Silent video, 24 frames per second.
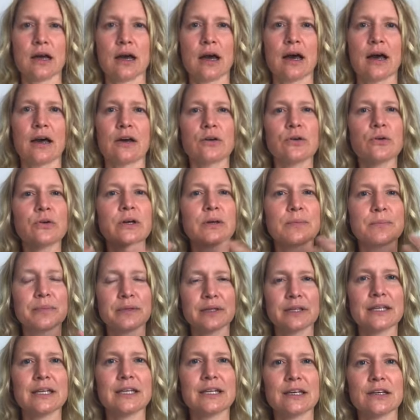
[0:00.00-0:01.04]
who
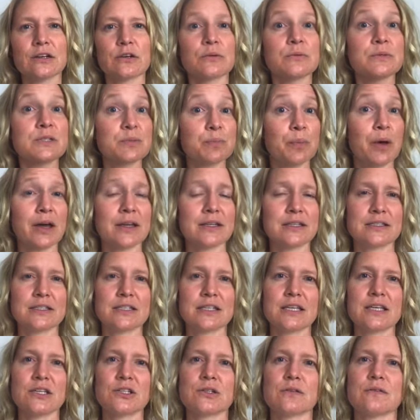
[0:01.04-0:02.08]
completed or responded to
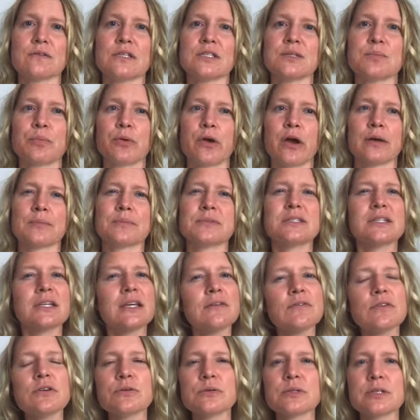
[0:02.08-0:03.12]
each of these prompts to give
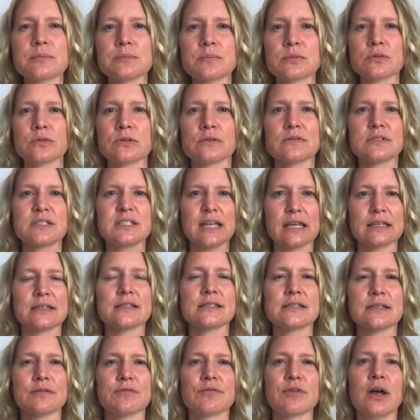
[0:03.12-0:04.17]
you some sort of sense
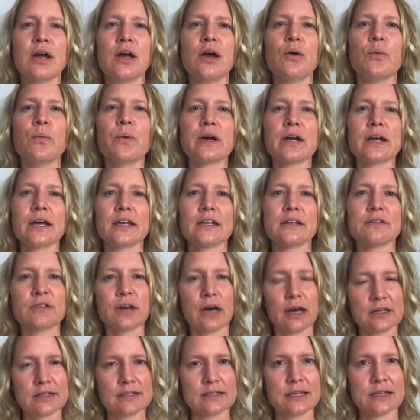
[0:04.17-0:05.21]
of what kind of
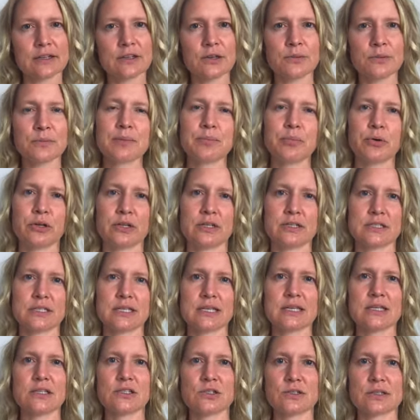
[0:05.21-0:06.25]
content you might put into
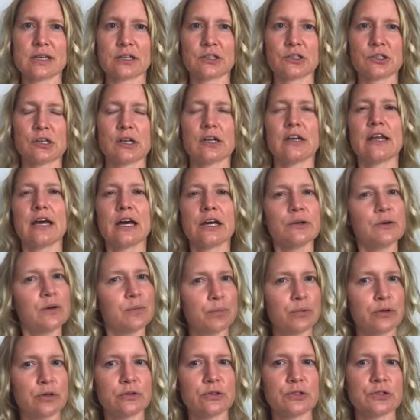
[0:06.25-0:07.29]
each section and how to
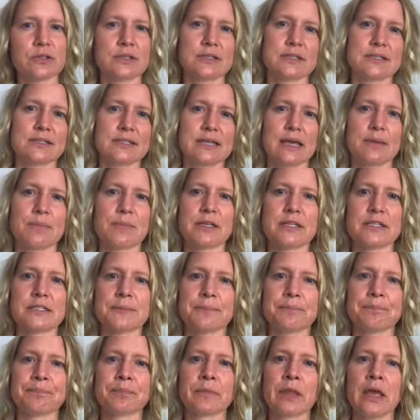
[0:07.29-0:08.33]
approach this statement.
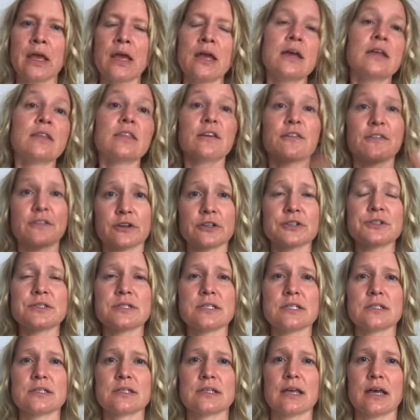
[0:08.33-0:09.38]
The first
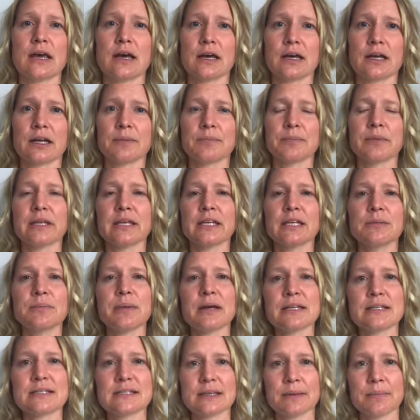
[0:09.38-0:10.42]
is completed by
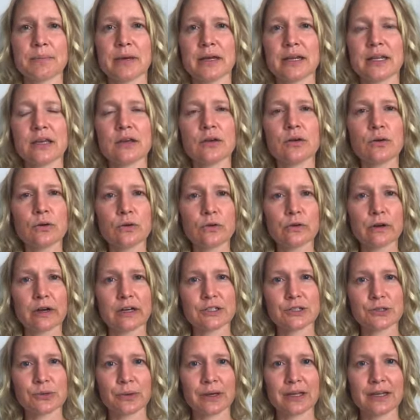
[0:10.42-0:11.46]
somebody who
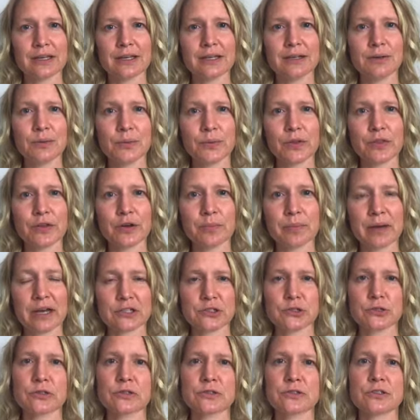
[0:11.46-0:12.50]
graduated with her
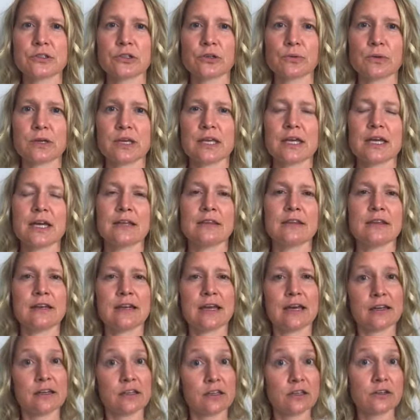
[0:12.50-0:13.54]
bachelor's degree and then
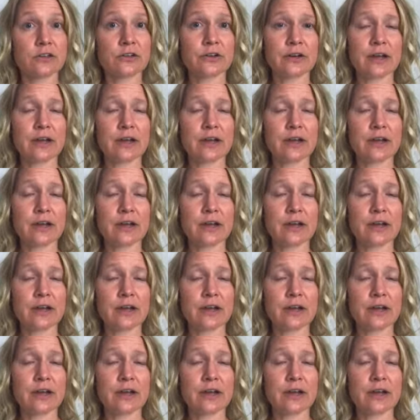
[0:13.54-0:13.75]
had a 1.5 years